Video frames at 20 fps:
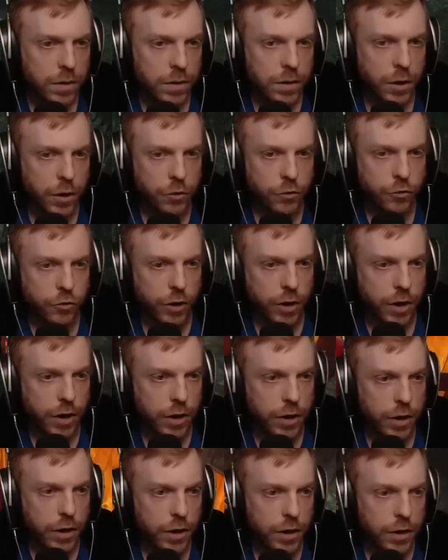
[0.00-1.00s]
Good shit.
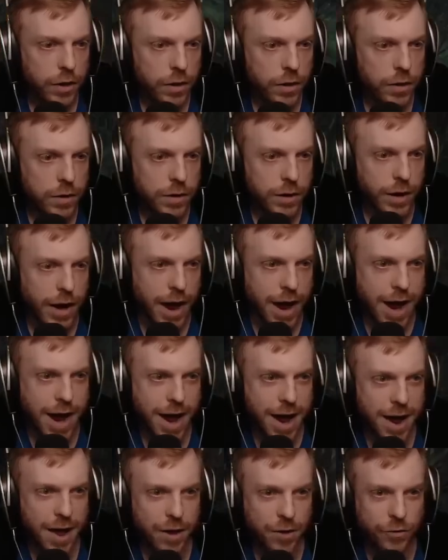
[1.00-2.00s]

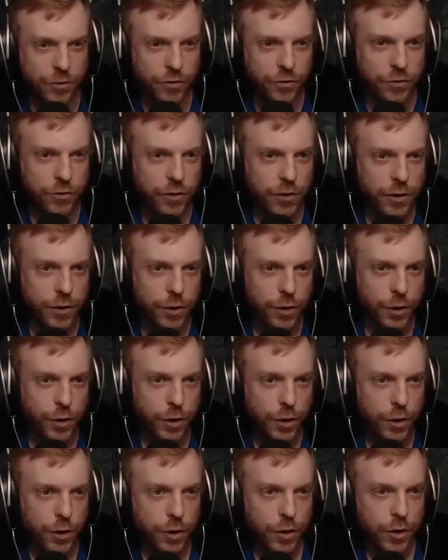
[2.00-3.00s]
Yes!
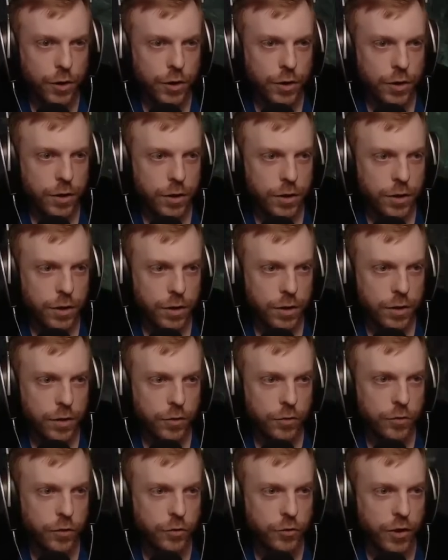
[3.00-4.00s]
This
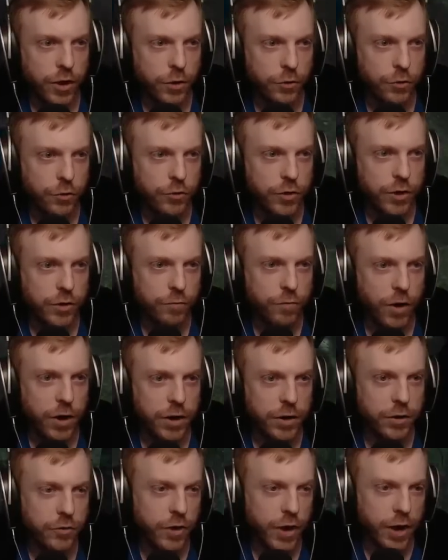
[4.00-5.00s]
is such an interesting
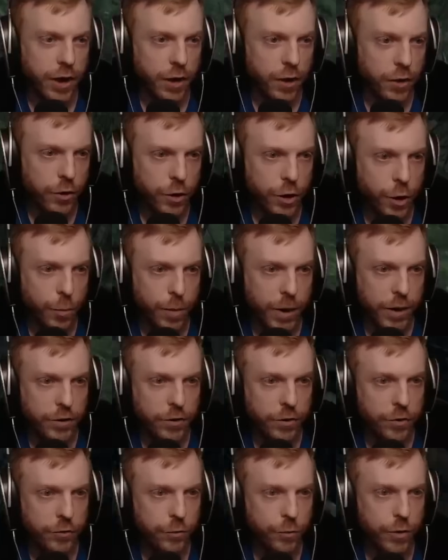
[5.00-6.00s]
fucking tile. Let me cut back to
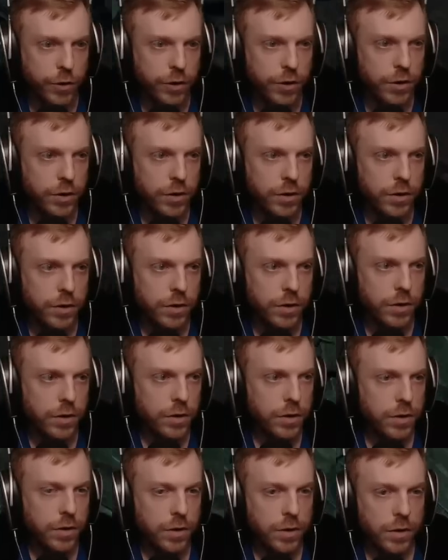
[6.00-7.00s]
this one.
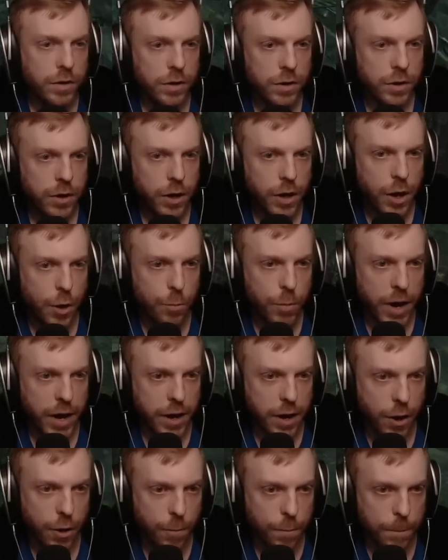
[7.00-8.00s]
We cut back
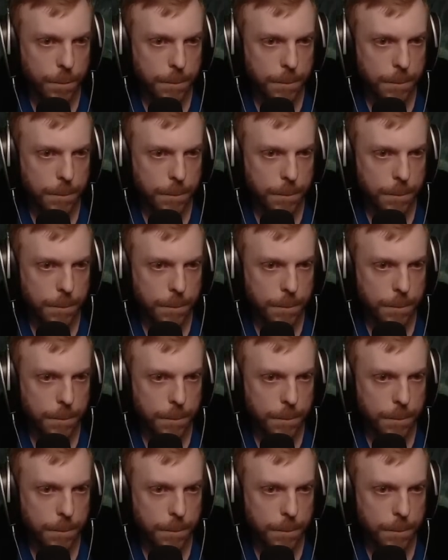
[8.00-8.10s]
up.